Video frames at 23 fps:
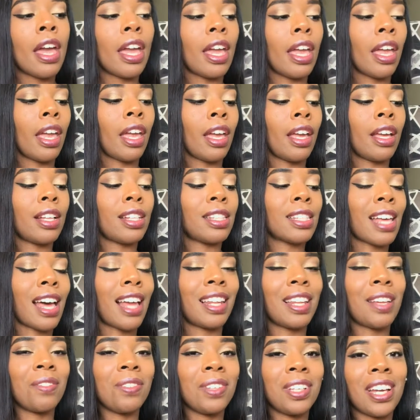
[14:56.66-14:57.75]
And I
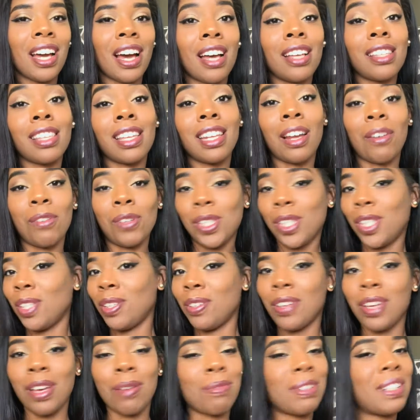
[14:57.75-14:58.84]
love you guys, and I'm going to see
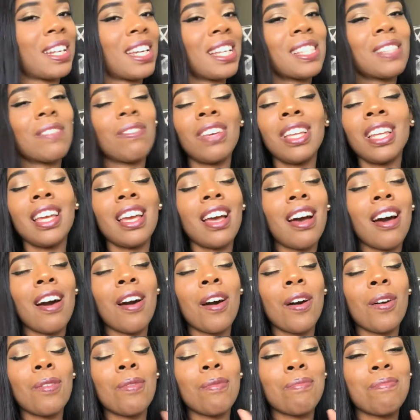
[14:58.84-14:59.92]
you in my next
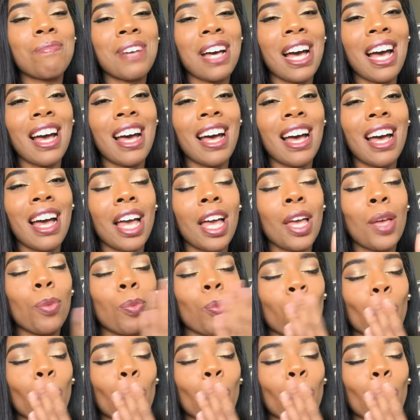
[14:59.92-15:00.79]
video. Bye.